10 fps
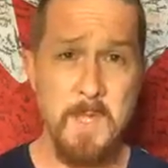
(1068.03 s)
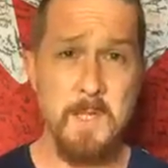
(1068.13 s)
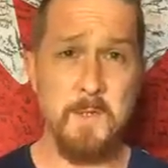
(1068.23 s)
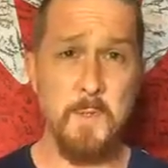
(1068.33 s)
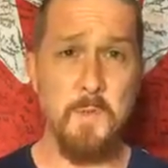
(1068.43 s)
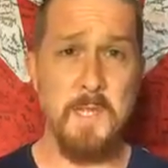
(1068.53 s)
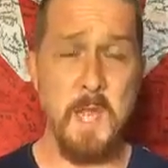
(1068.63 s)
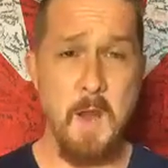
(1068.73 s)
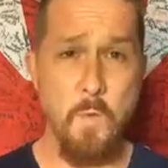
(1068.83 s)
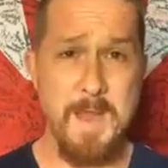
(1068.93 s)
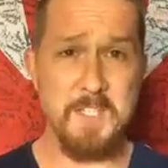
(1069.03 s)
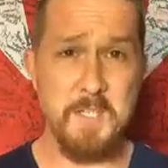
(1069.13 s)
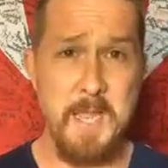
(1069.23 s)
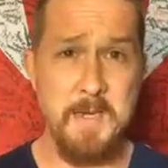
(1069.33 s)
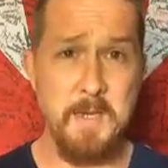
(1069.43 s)
into the
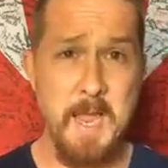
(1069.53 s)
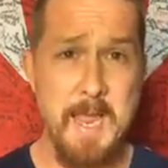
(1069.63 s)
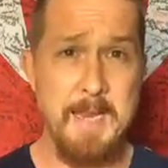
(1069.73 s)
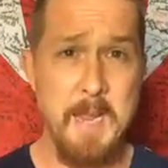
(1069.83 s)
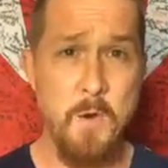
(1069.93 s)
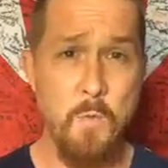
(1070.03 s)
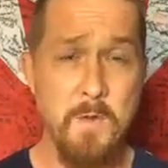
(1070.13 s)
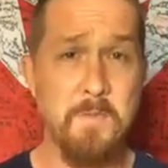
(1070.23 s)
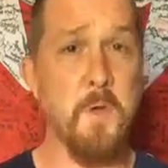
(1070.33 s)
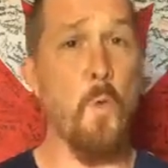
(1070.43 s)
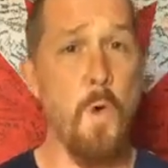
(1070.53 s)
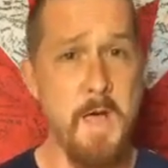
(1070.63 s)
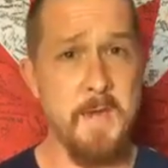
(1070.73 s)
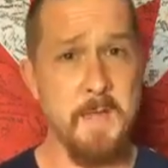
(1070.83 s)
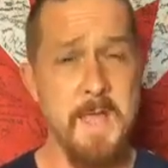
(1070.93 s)
West End, and hang out with the
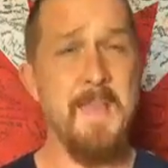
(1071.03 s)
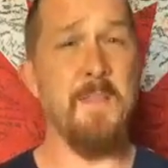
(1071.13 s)
one,